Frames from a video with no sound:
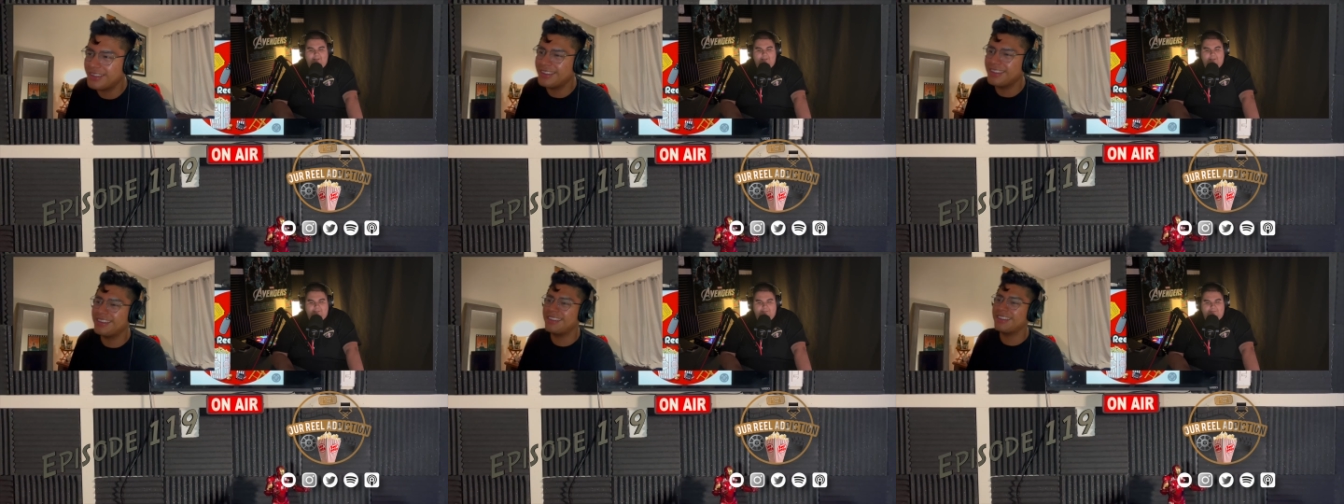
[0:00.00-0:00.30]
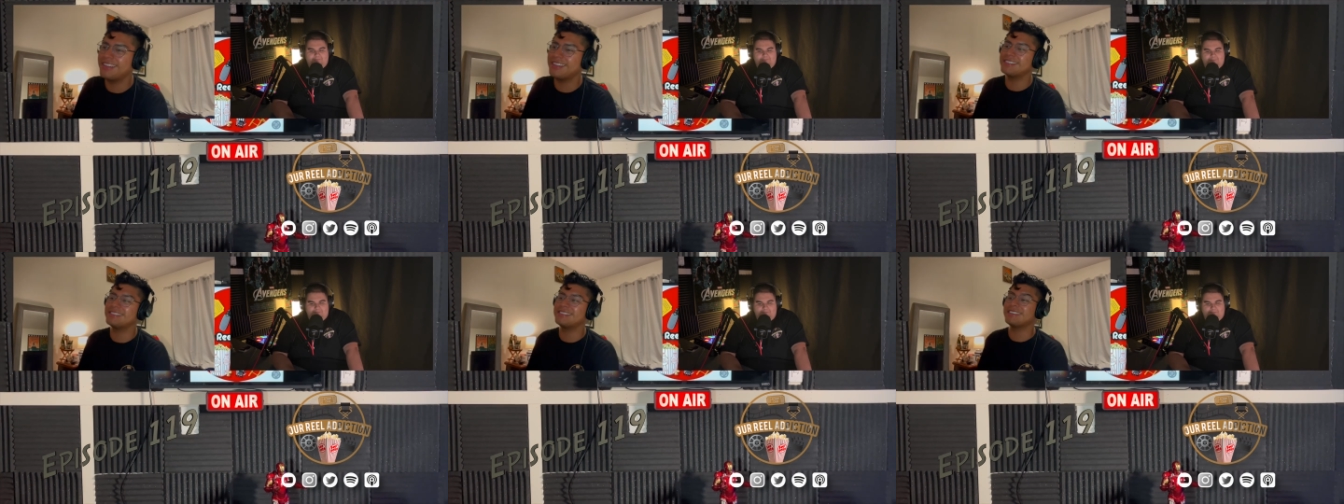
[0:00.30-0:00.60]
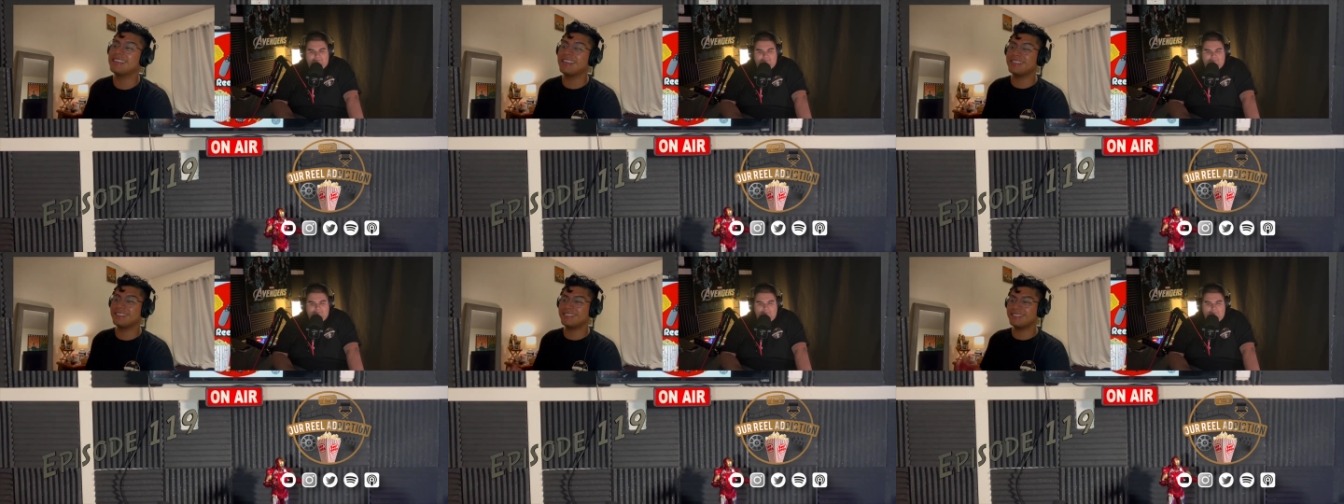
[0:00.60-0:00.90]
and
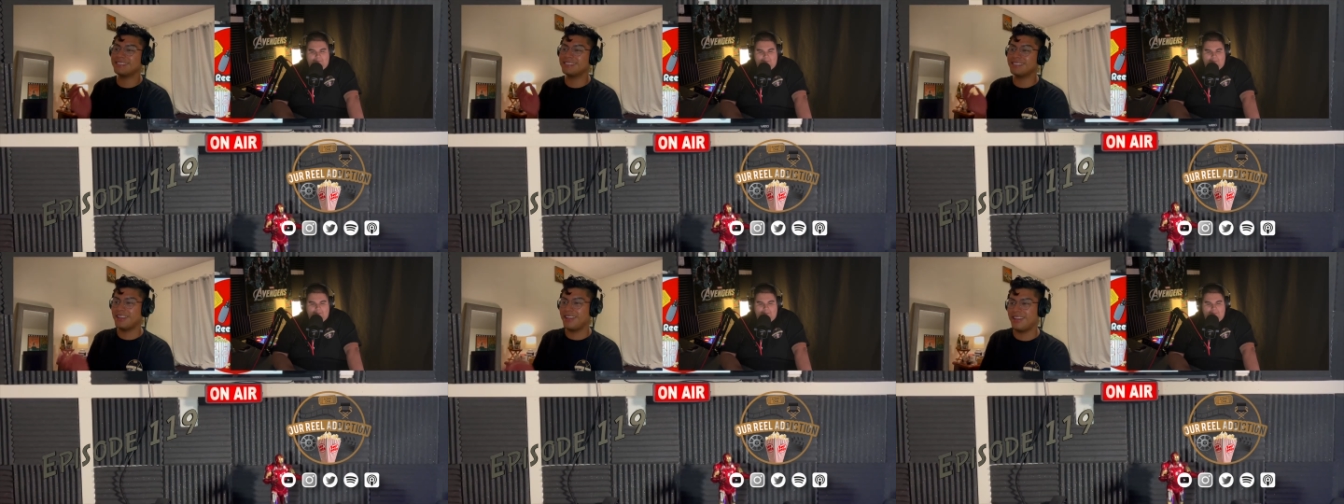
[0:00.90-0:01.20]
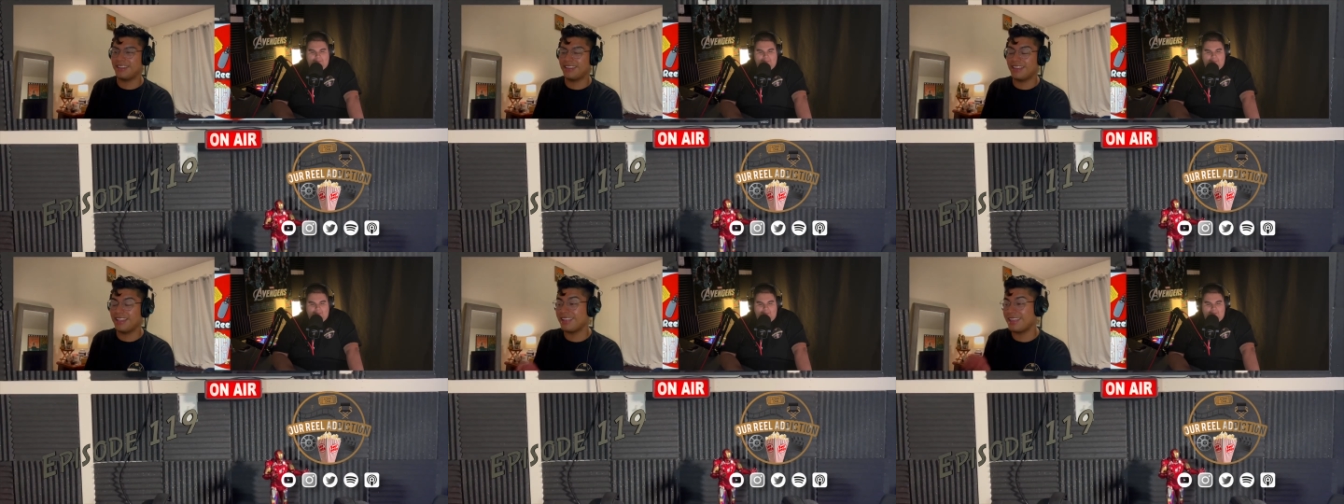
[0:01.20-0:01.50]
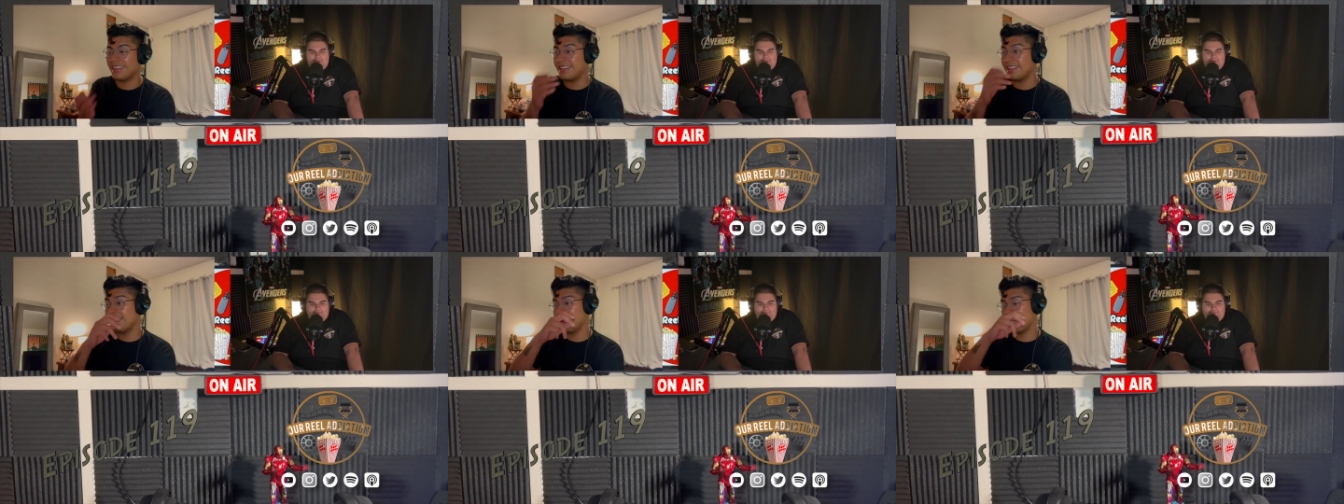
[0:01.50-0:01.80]
it's done. Like
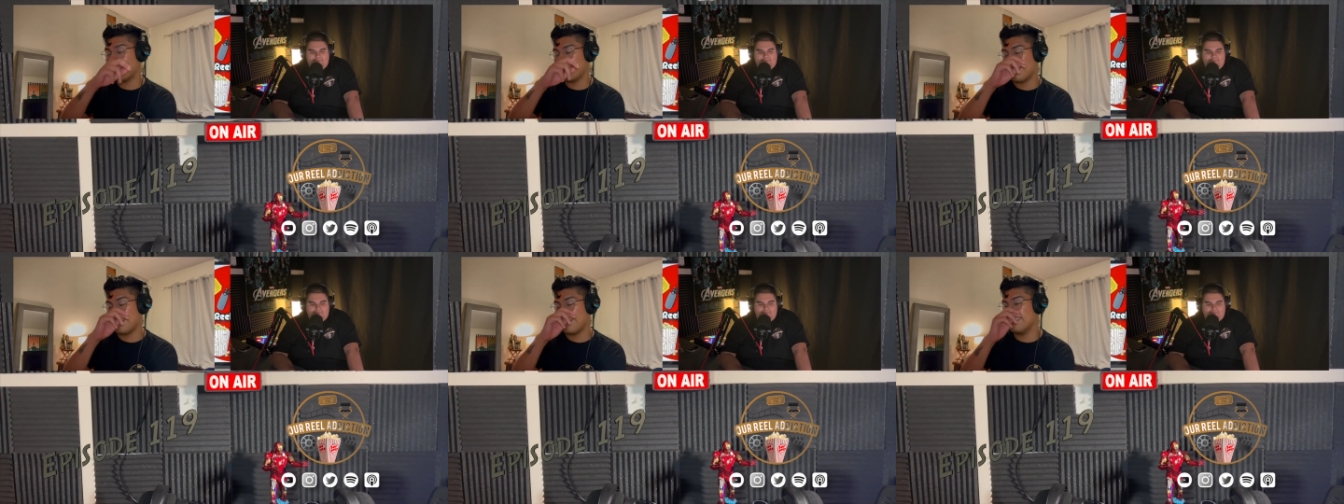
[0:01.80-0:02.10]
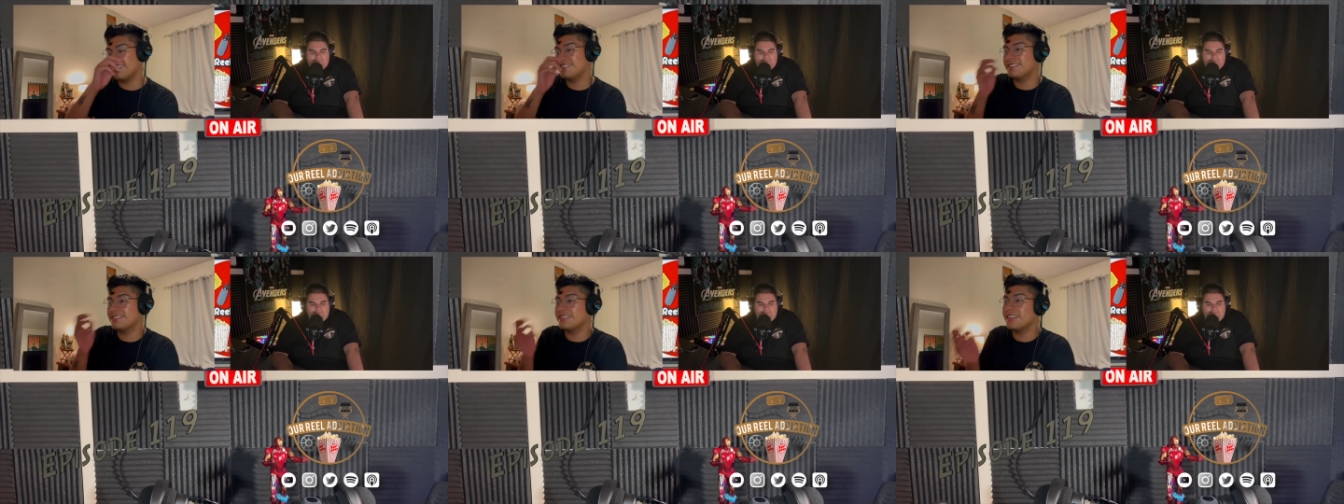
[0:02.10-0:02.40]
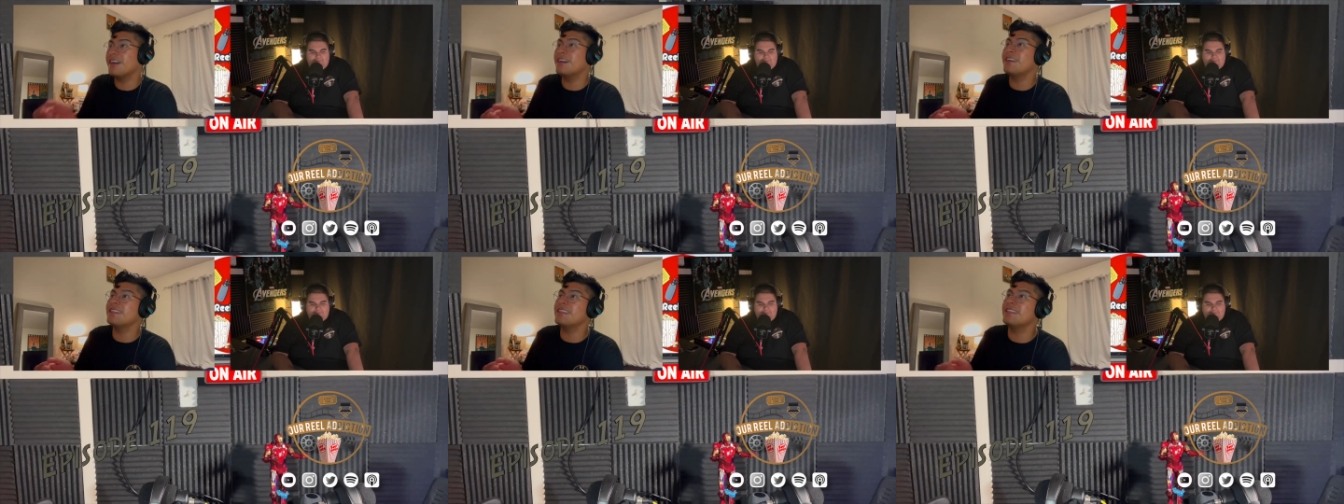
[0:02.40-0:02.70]
it's
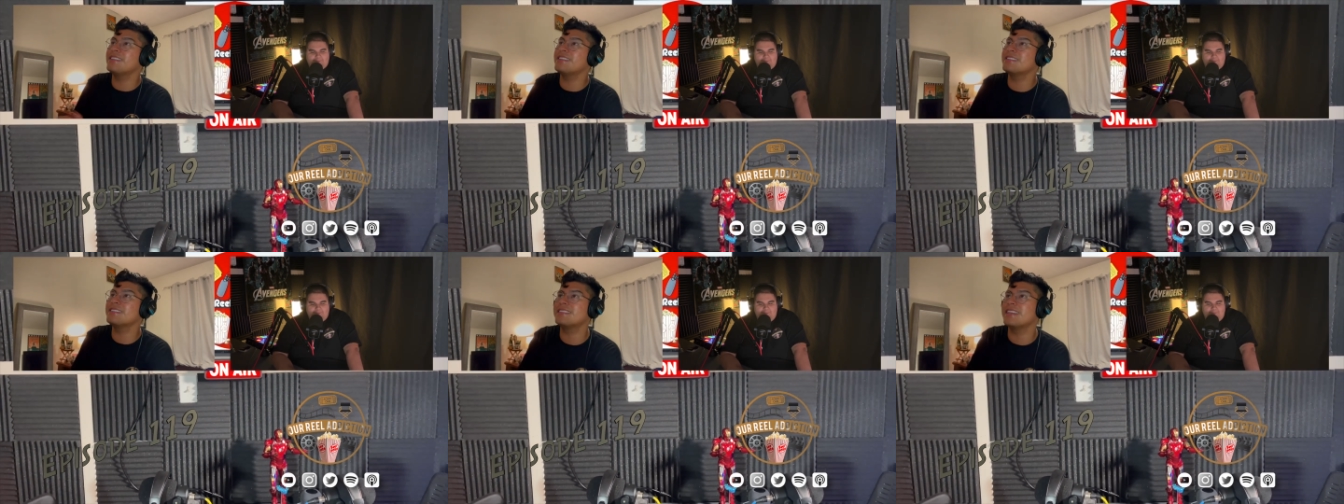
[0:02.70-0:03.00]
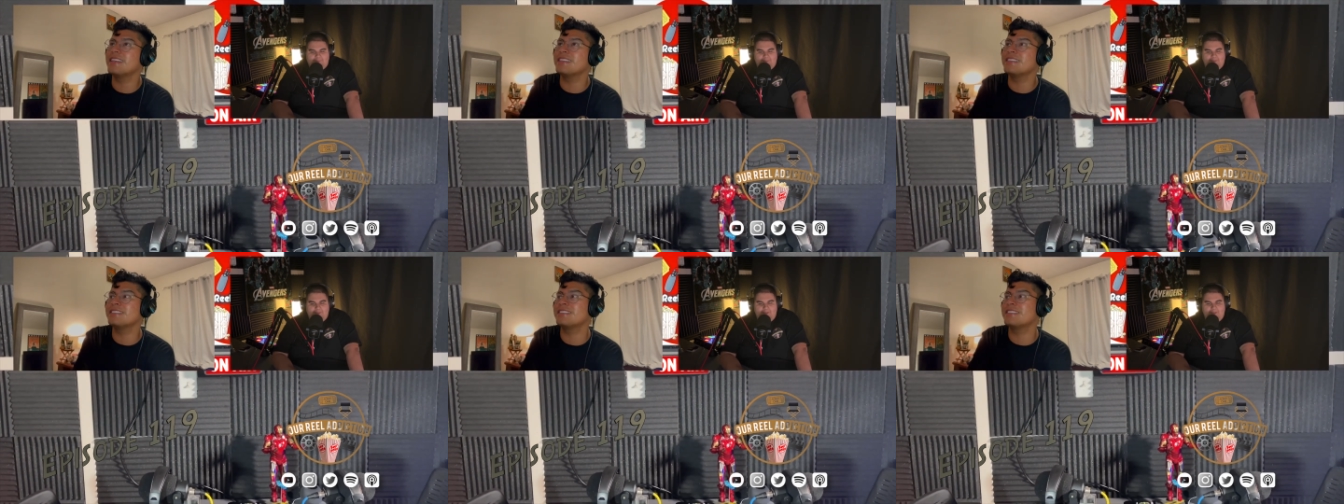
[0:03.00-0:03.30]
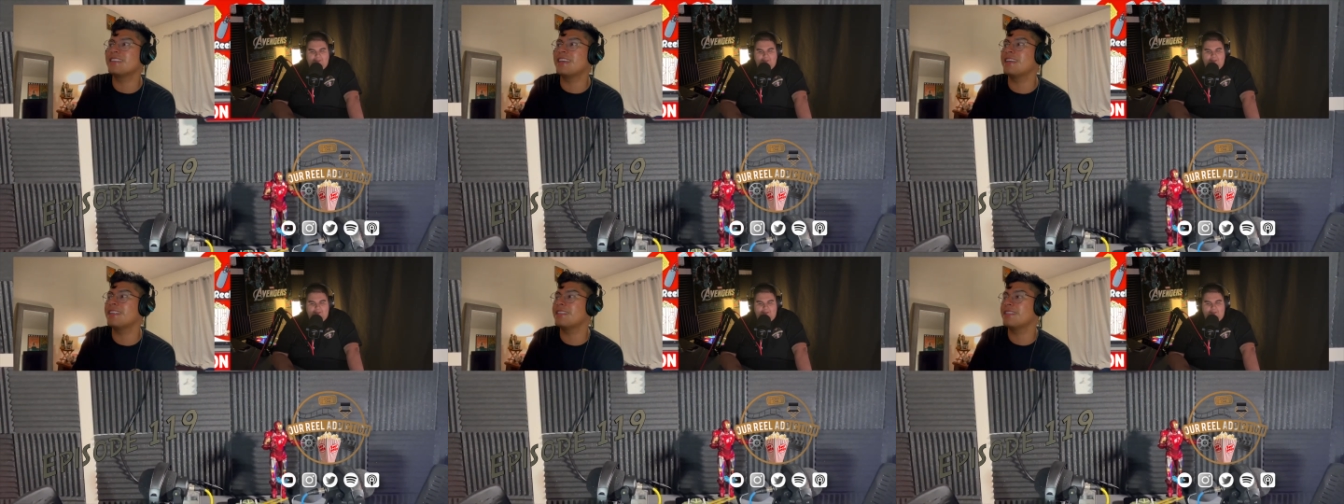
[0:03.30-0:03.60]
done in the sense
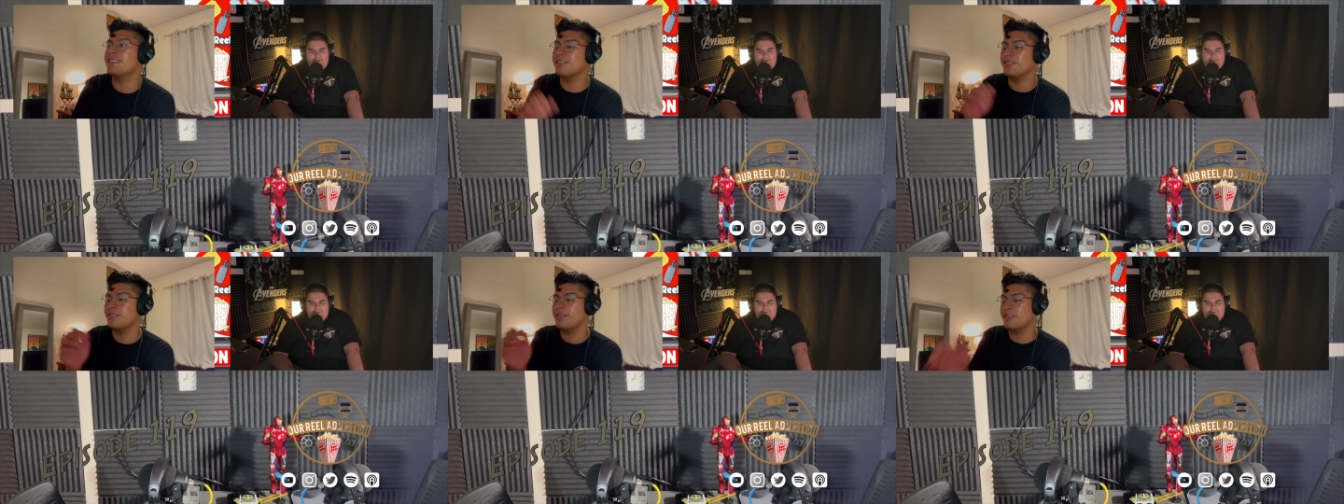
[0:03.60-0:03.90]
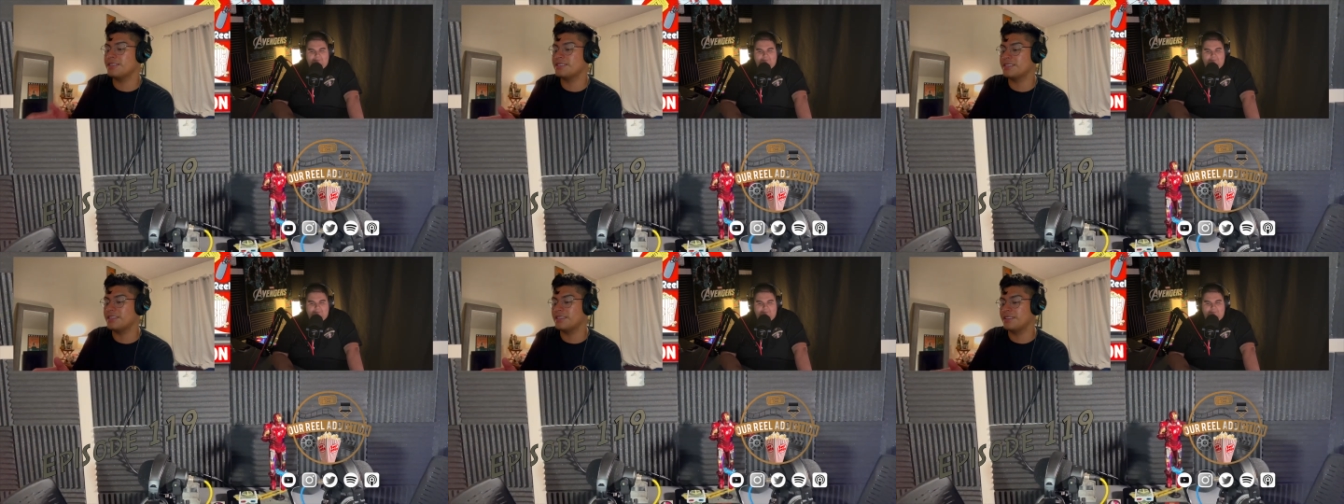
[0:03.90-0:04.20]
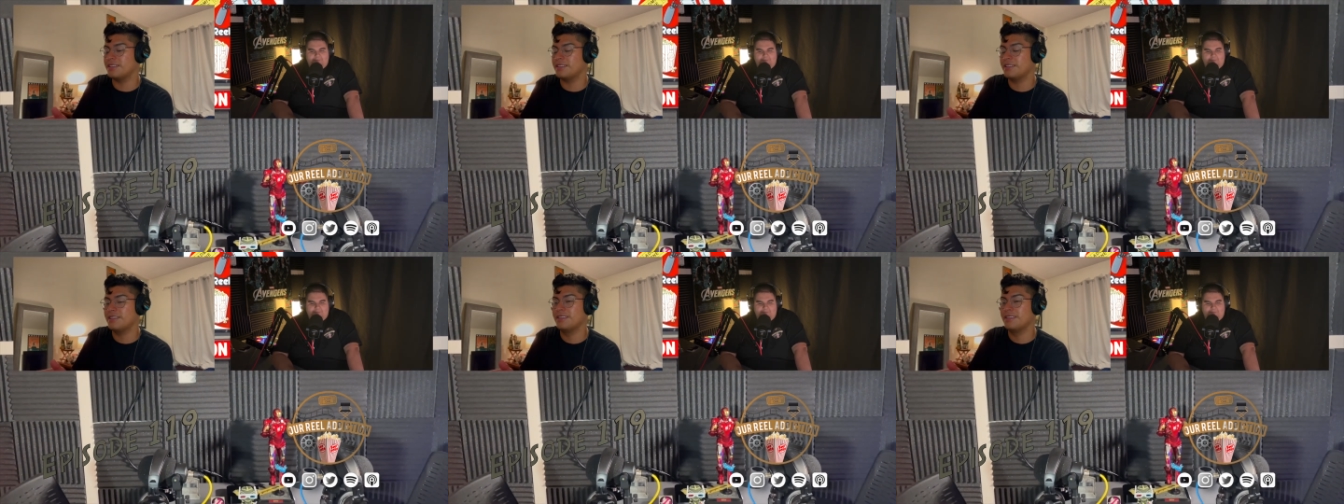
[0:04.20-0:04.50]
that, listen,